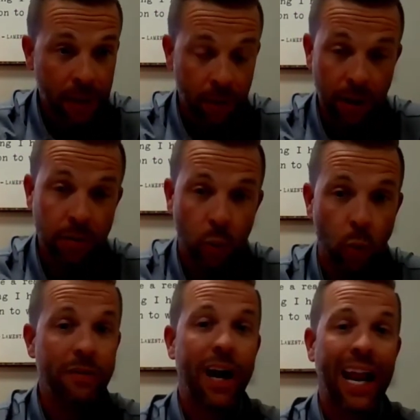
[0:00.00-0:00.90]
Well,
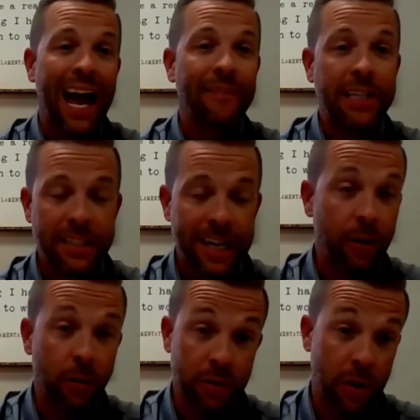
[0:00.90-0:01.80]
we've got to have it
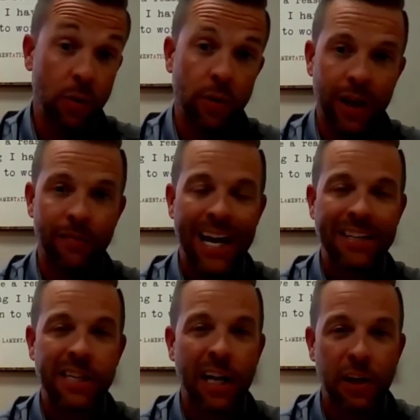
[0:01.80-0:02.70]
settled. So if
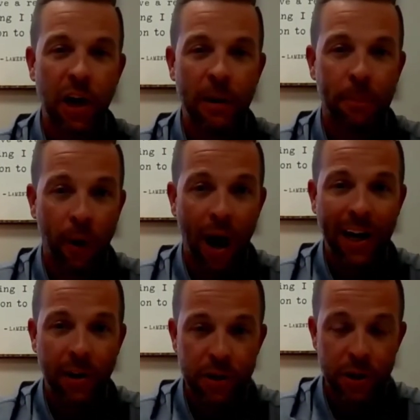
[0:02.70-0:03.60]
that's not done
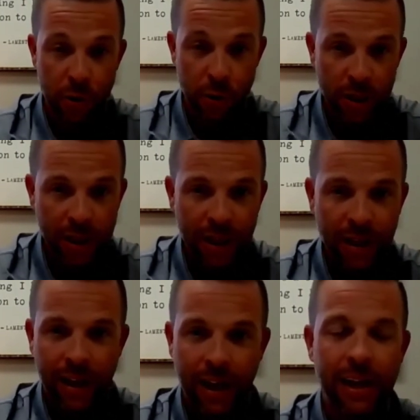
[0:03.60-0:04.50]
prior to,
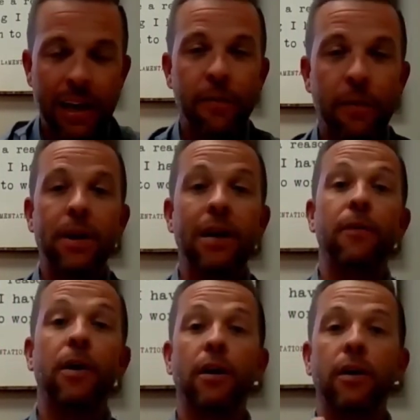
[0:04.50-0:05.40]
if
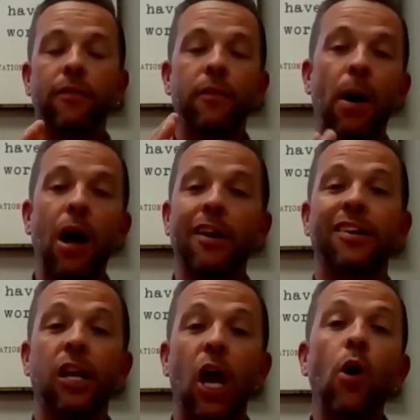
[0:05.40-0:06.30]
a
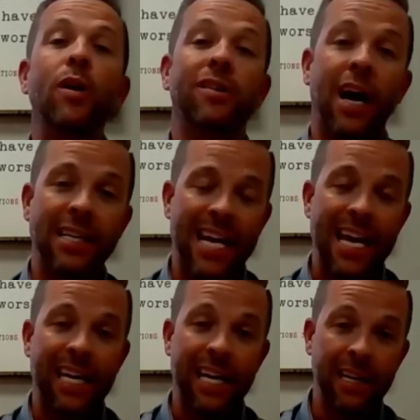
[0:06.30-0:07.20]
policy loan is not
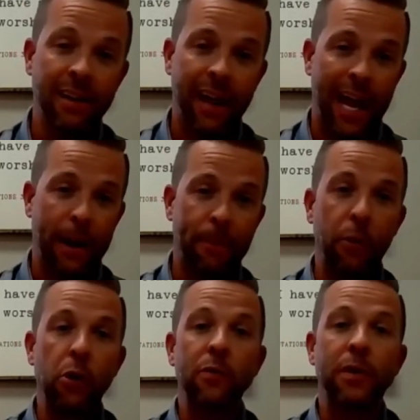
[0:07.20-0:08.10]
taken and
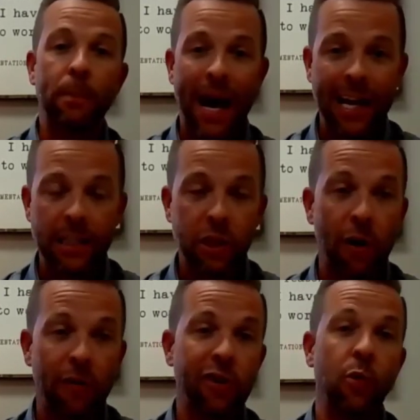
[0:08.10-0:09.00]
approved to pay us
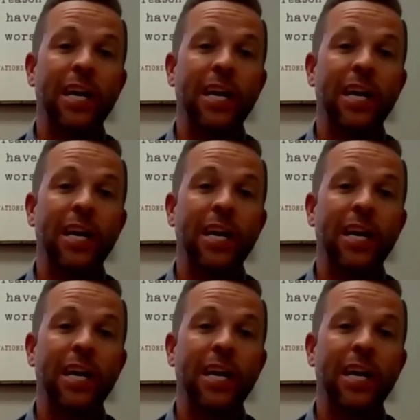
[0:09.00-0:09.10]
off so